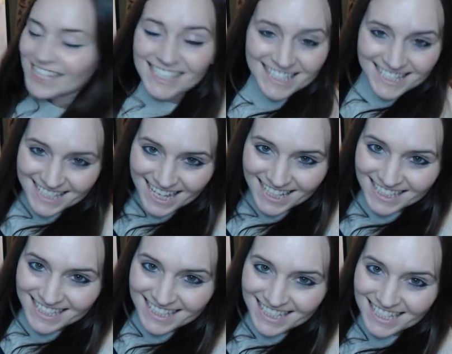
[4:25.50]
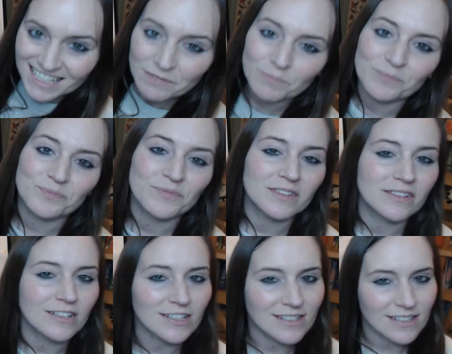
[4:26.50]
insetti
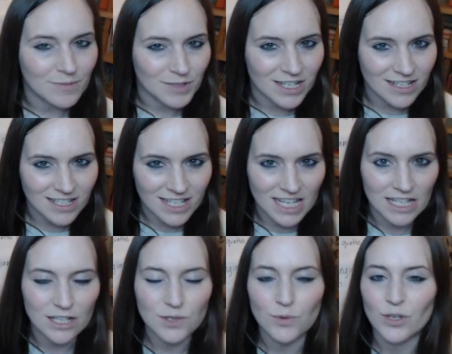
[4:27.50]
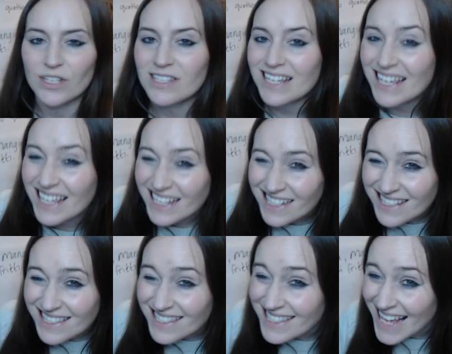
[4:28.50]
looks similar to the English words
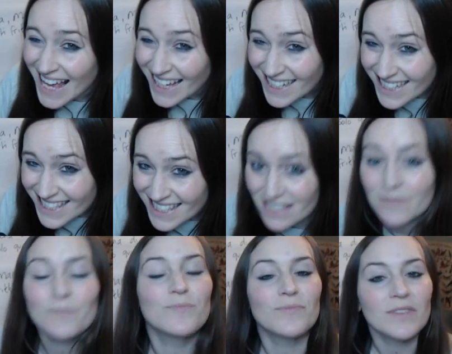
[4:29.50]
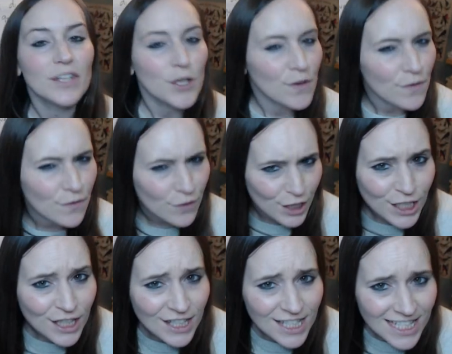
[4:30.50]
insects.
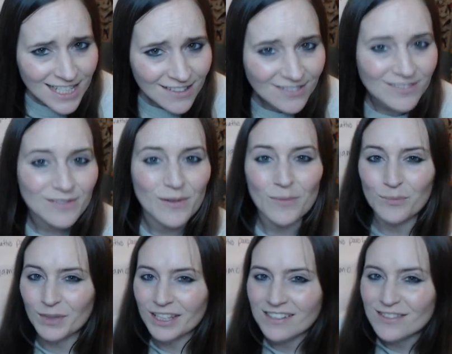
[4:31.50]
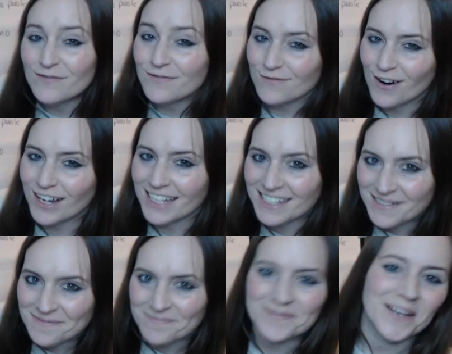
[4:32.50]
Fritti means fried.
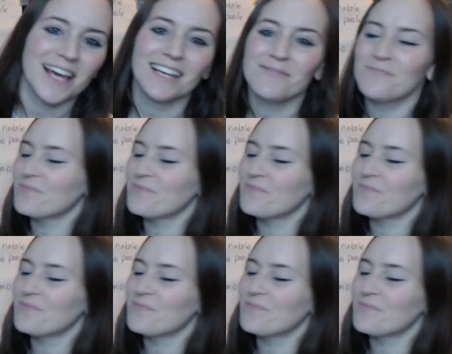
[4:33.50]
Okay,